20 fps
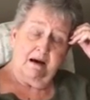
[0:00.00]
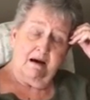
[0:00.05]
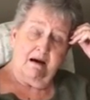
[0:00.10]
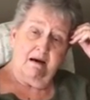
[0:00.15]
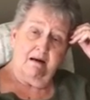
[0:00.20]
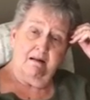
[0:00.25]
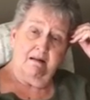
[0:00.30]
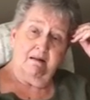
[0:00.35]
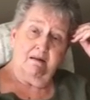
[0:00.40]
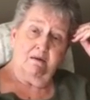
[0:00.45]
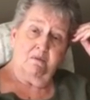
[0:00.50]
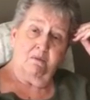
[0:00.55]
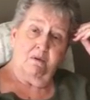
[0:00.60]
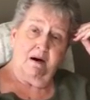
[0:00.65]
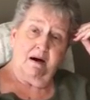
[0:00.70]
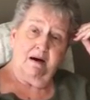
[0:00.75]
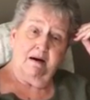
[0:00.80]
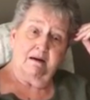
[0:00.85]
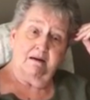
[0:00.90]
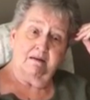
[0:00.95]
All the
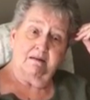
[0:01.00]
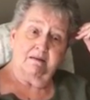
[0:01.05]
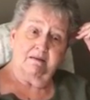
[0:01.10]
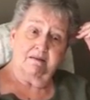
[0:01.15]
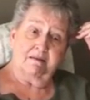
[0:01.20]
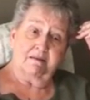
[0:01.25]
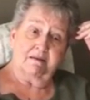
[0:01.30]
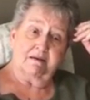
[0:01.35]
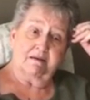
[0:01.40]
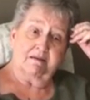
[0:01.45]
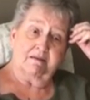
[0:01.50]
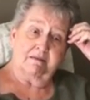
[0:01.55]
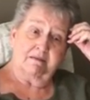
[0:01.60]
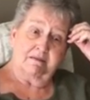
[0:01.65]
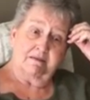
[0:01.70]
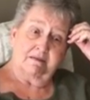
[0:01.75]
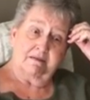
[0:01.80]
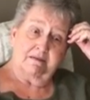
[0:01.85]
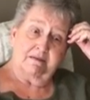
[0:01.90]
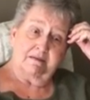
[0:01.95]
while
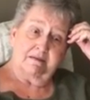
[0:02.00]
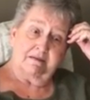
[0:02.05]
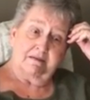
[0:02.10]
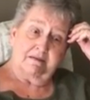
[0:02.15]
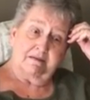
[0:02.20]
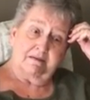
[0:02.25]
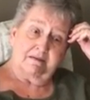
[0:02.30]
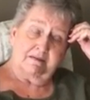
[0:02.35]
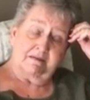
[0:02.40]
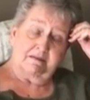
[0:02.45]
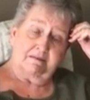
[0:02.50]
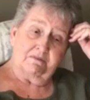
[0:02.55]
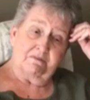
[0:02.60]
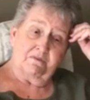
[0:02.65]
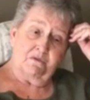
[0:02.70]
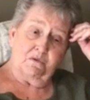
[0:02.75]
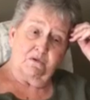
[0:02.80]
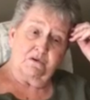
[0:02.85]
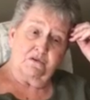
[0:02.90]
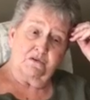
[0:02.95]
the
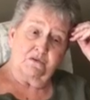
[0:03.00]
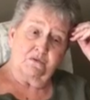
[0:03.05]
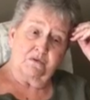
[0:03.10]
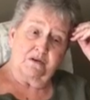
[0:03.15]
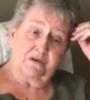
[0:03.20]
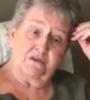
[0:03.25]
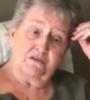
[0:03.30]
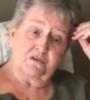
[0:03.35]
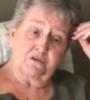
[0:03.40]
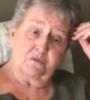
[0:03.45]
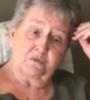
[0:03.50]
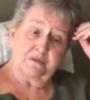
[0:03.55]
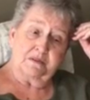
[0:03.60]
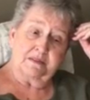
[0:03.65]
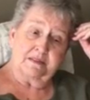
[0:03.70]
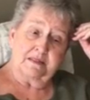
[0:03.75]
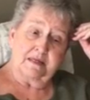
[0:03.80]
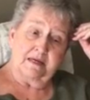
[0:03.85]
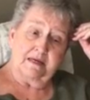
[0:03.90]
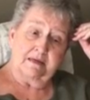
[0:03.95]
forest ranger
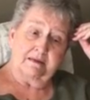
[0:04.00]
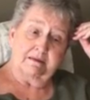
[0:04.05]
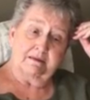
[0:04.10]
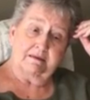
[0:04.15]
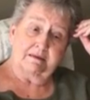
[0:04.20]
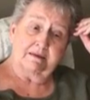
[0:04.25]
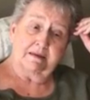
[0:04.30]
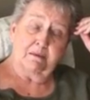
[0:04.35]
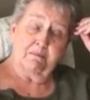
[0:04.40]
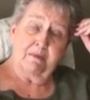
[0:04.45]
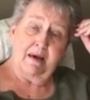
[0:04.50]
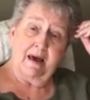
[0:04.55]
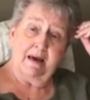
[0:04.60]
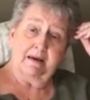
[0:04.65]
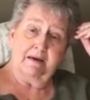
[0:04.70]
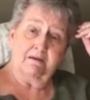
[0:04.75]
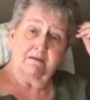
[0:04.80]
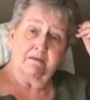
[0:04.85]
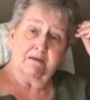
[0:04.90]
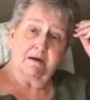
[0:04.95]
was saying, come
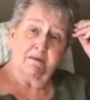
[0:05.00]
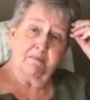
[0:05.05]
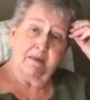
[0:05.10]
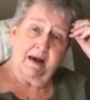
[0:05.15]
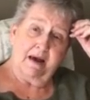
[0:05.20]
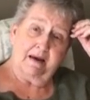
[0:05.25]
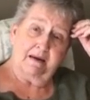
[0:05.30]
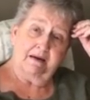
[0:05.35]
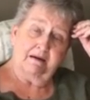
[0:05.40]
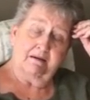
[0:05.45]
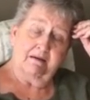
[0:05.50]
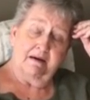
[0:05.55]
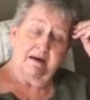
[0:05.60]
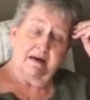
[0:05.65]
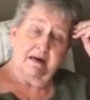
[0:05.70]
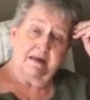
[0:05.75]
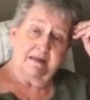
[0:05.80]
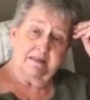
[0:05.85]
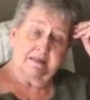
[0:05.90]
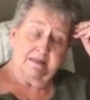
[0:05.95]
back here.
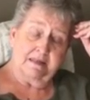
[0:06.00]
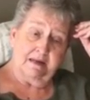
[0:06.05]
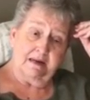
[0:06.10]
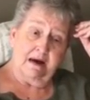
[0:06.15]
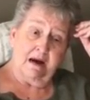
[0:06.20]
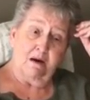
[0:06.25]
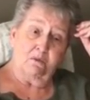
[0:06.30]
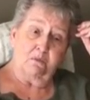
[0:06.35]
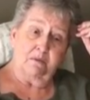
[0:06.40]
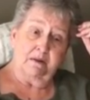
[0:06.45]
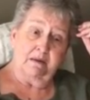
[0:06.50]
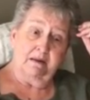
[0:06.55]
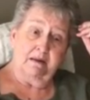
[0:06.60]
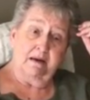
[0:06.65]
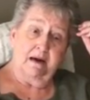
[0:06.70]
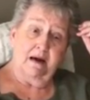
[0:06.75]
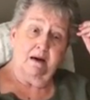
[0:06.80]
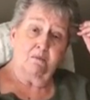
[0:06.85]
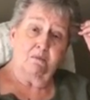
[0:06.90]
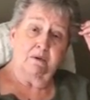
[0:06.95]
He said, I will.